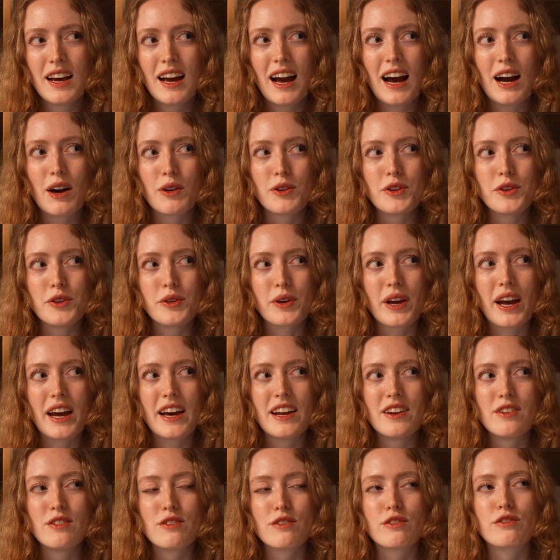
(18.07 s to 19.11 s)
How you
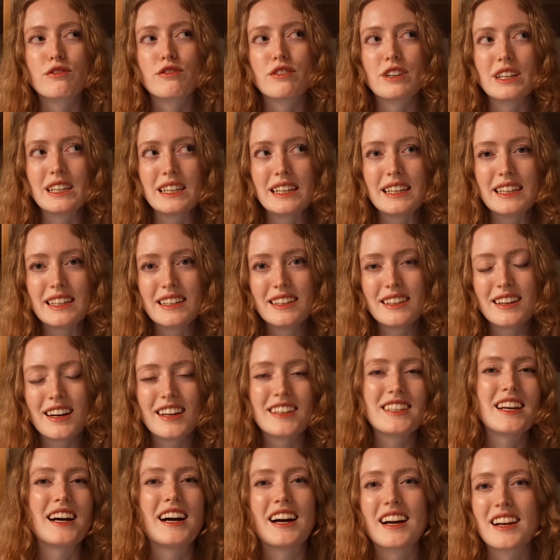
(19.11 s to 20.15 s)
can read a
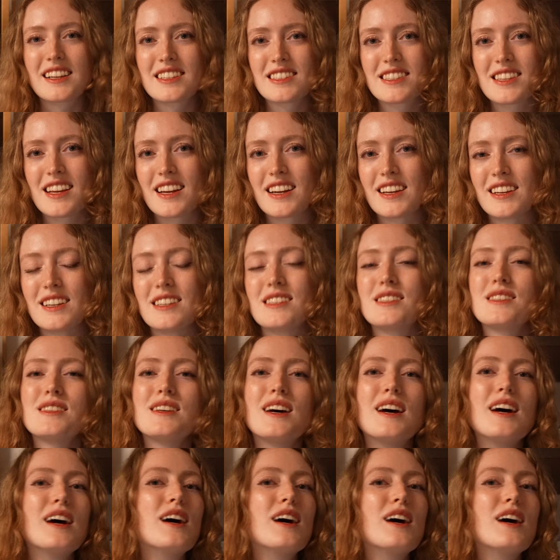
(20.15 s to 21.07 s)
text that is